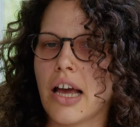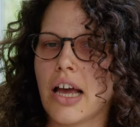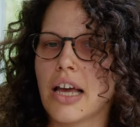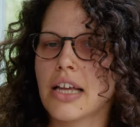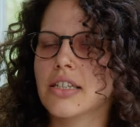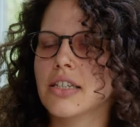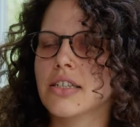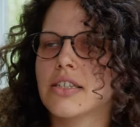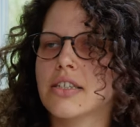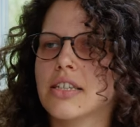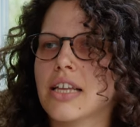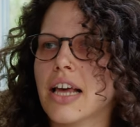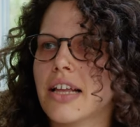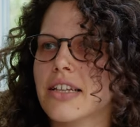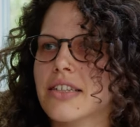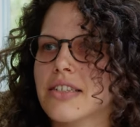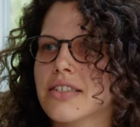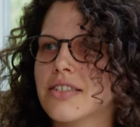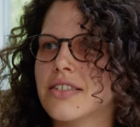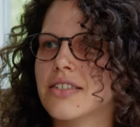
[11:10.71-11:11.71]
in a
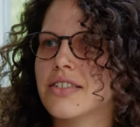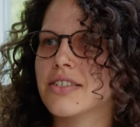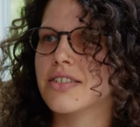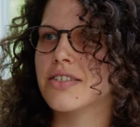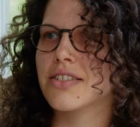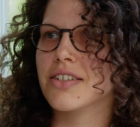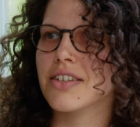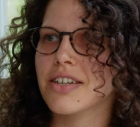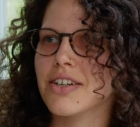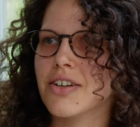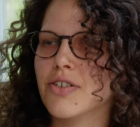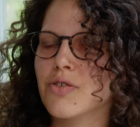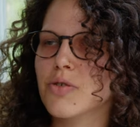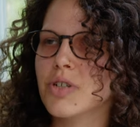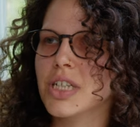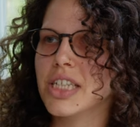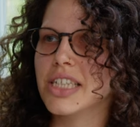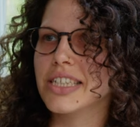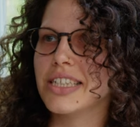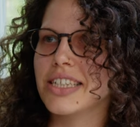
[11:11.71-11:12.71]
sense, uh,
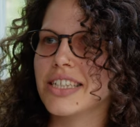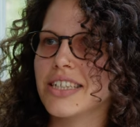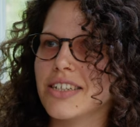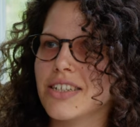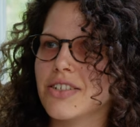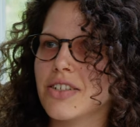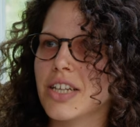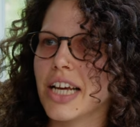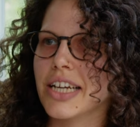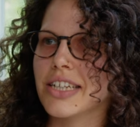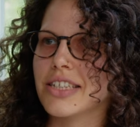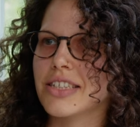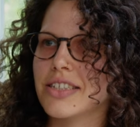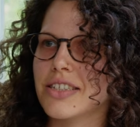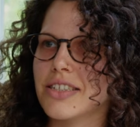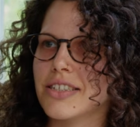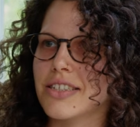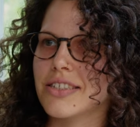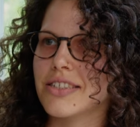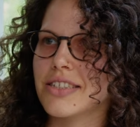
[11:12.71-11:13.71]
all India
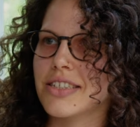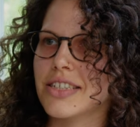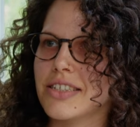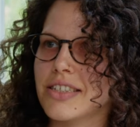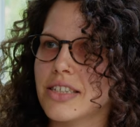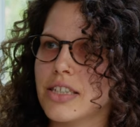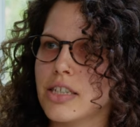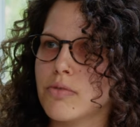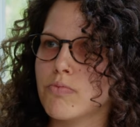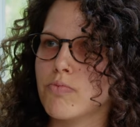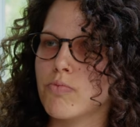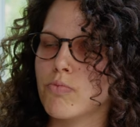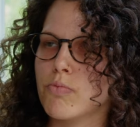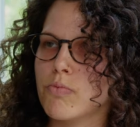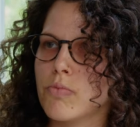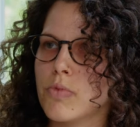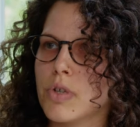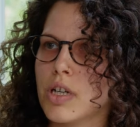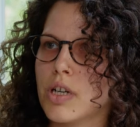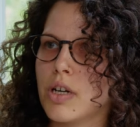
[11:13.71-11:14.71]
collection
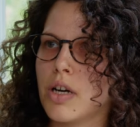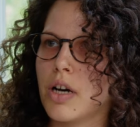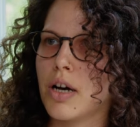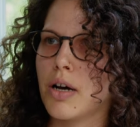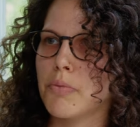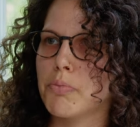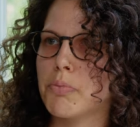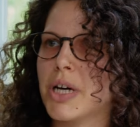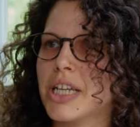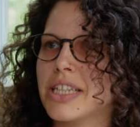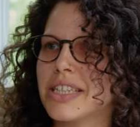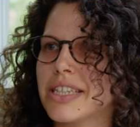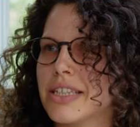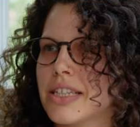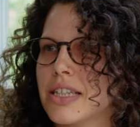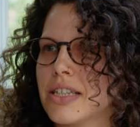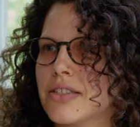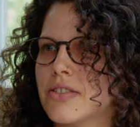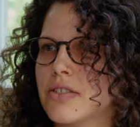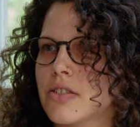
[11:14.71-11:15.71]
system, mm. uh, but
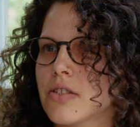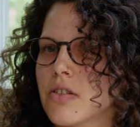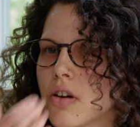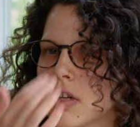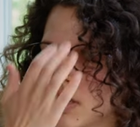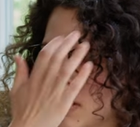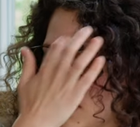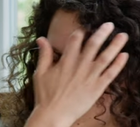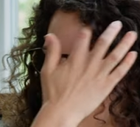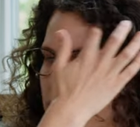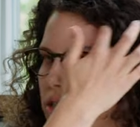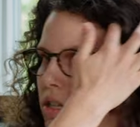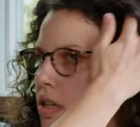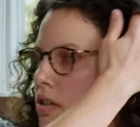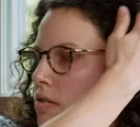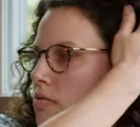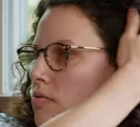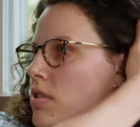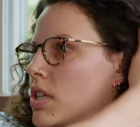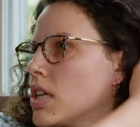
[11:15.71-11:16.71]
it's not
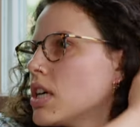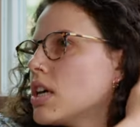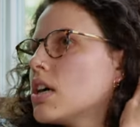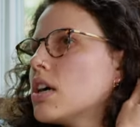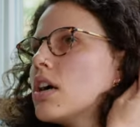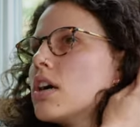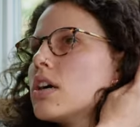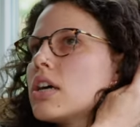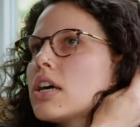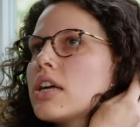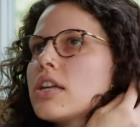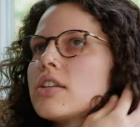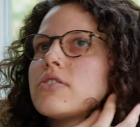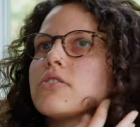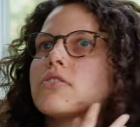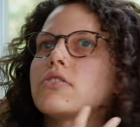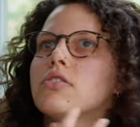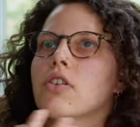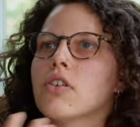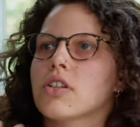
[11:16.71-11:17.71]

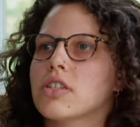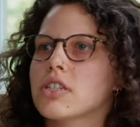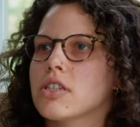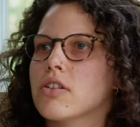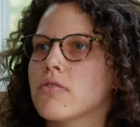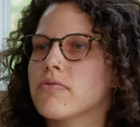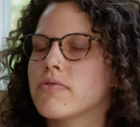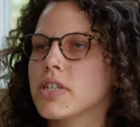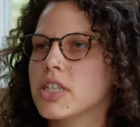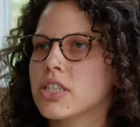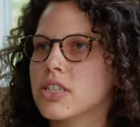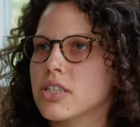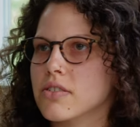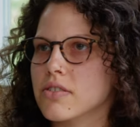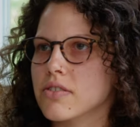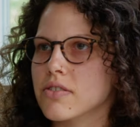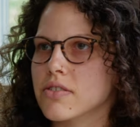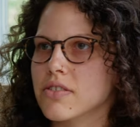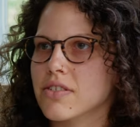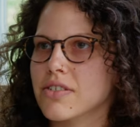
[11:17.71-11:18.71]
it, not an
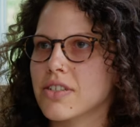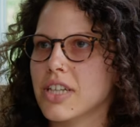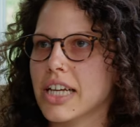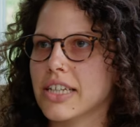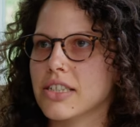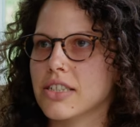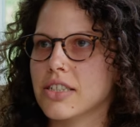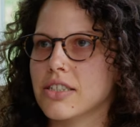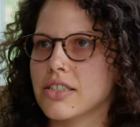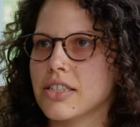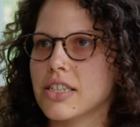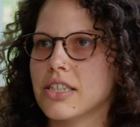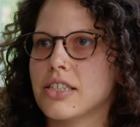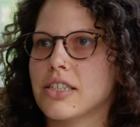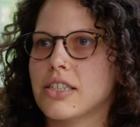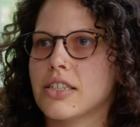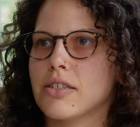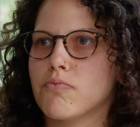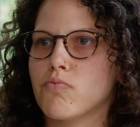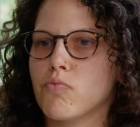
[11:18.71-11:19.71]
official collection
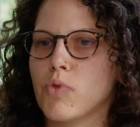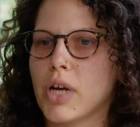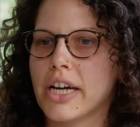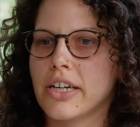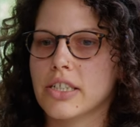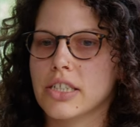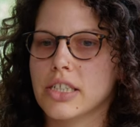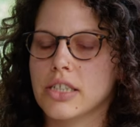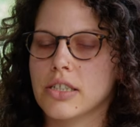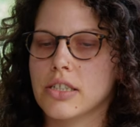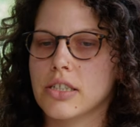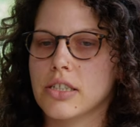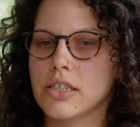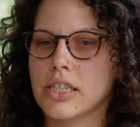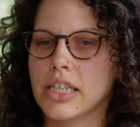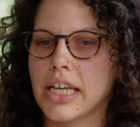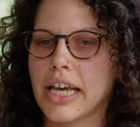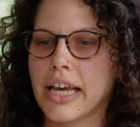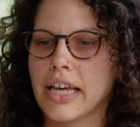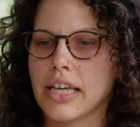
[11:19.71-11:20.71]
system where
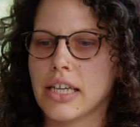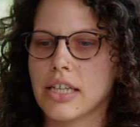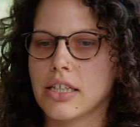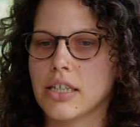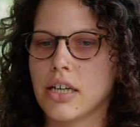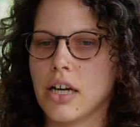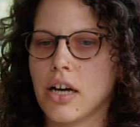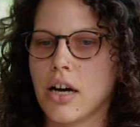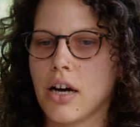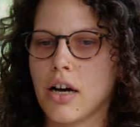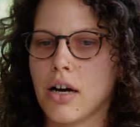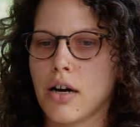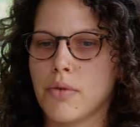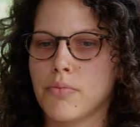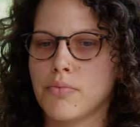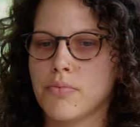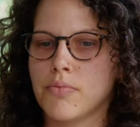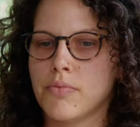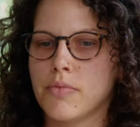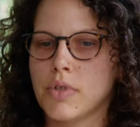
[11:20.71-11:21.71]
they
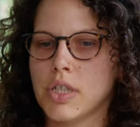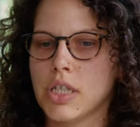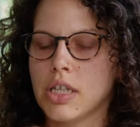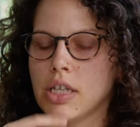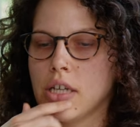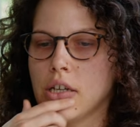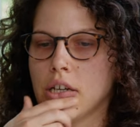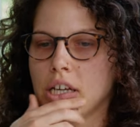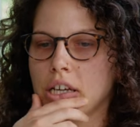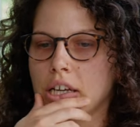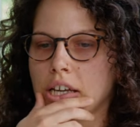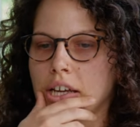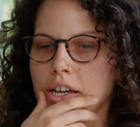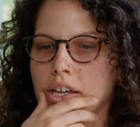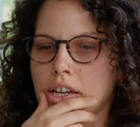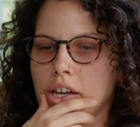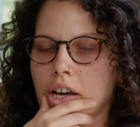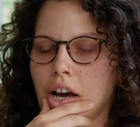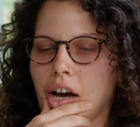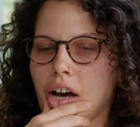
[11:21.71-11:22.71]
um,
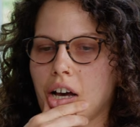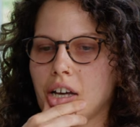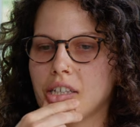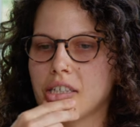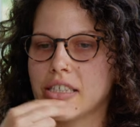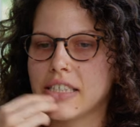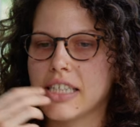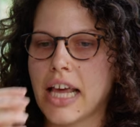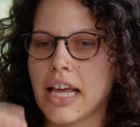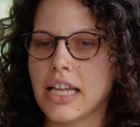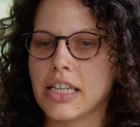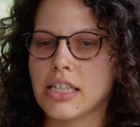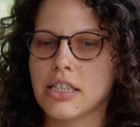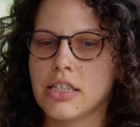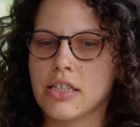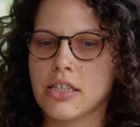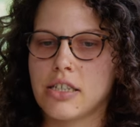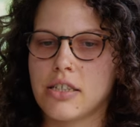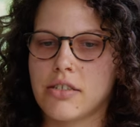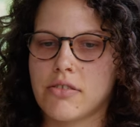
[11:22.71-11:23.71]
uh,
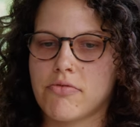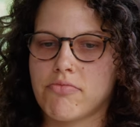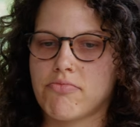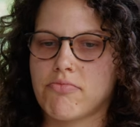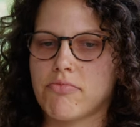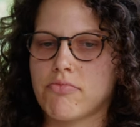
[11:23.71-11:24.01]
send